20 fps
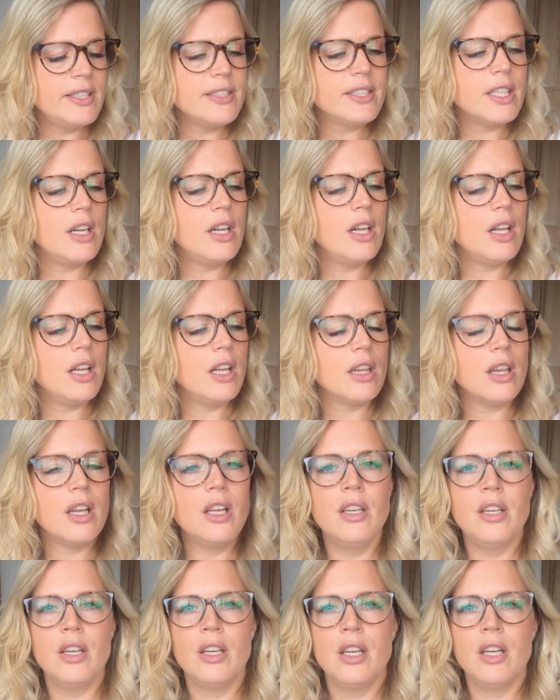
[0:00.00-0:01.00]
Earle
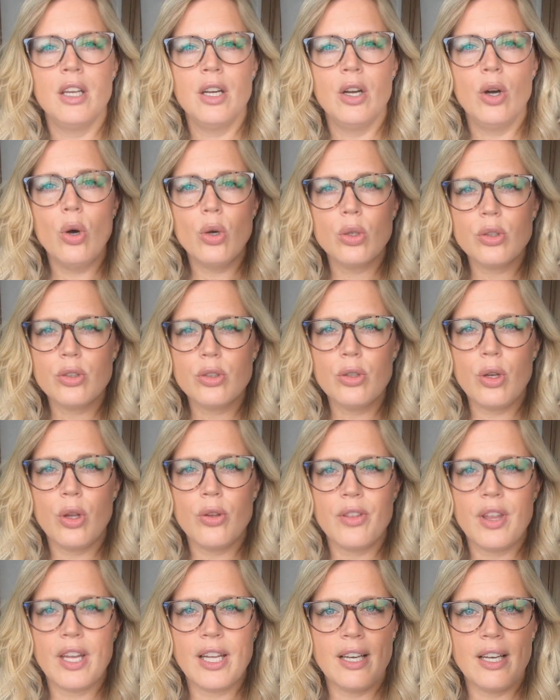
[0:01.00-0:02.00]
Hot
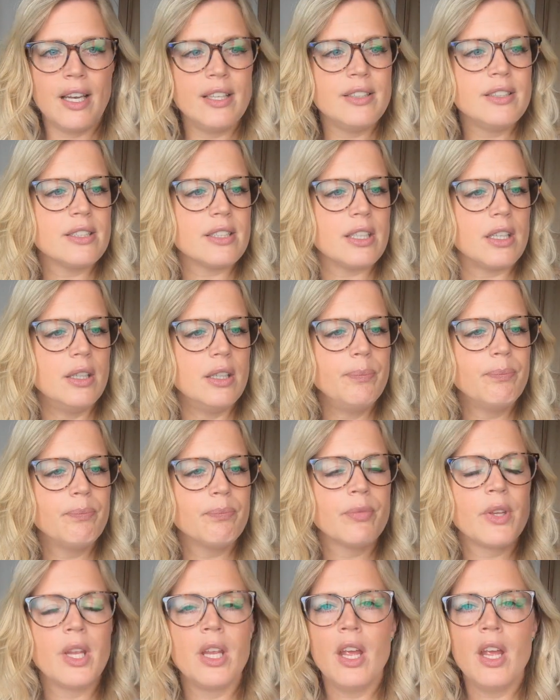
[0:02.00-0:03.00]
Cloth Cleanser
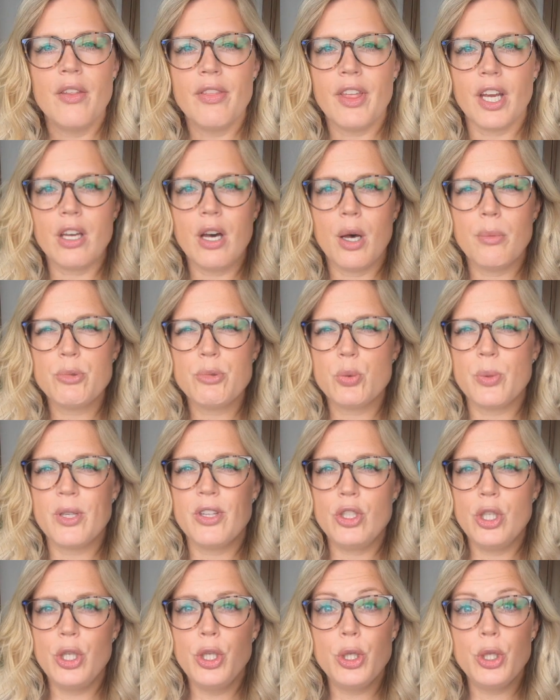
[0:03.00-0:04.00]
that comes with
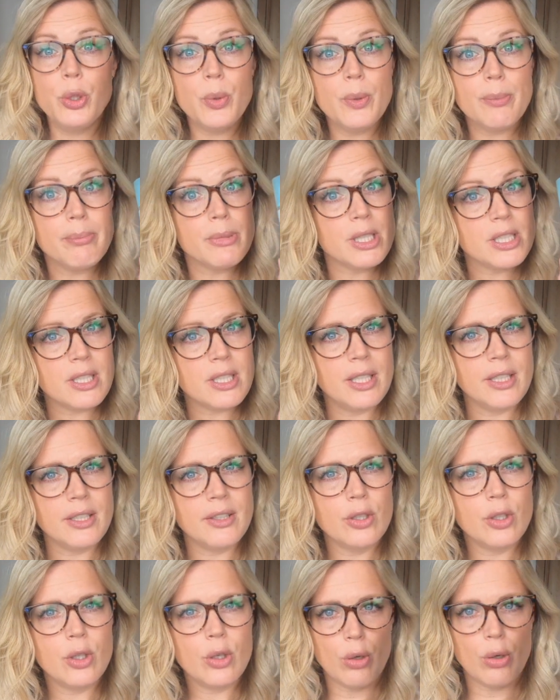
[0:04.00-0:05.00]
2 muslin
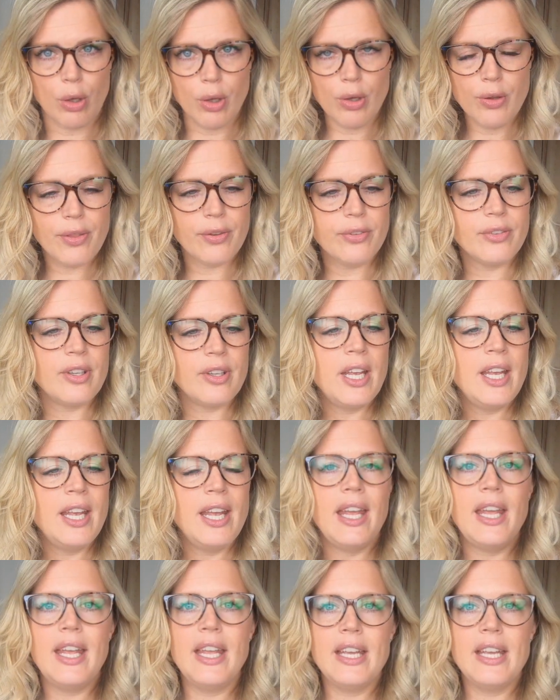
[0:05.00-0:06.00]
cloths
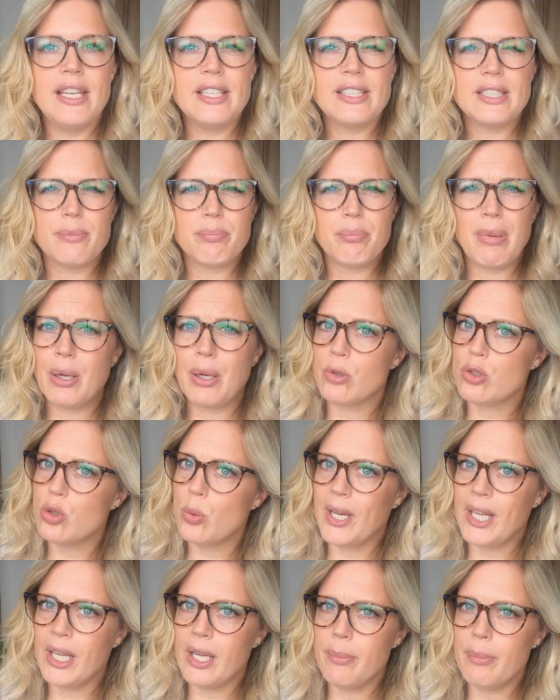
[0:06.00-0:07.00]
is about
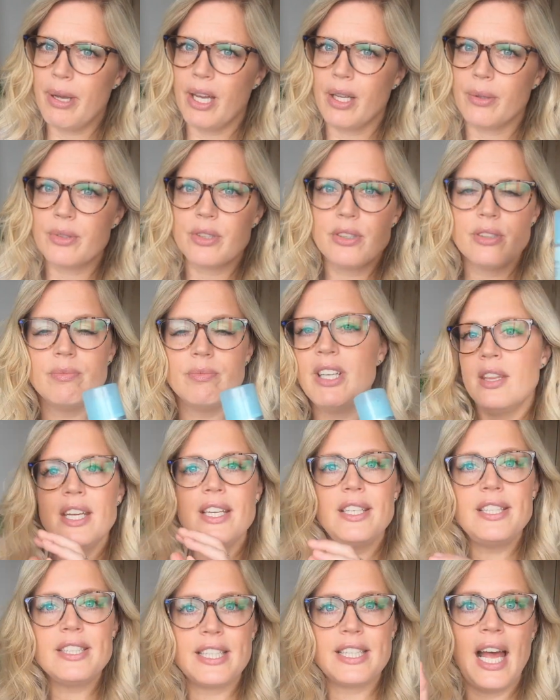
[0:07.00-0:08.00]
£28.
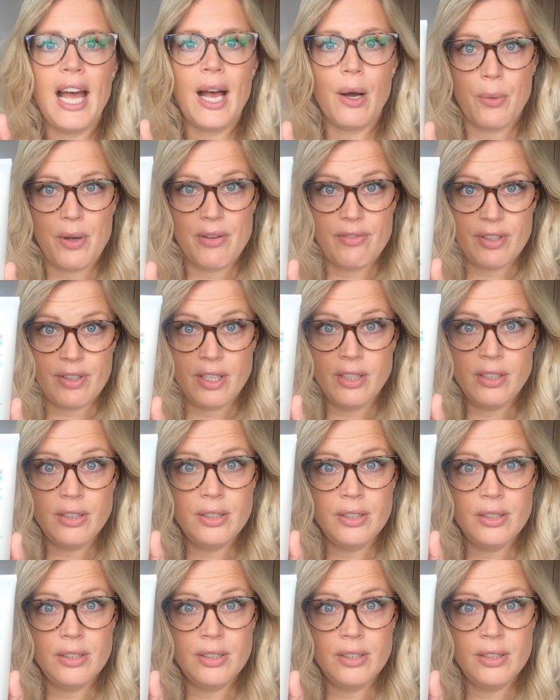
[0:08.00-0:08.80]
This, however,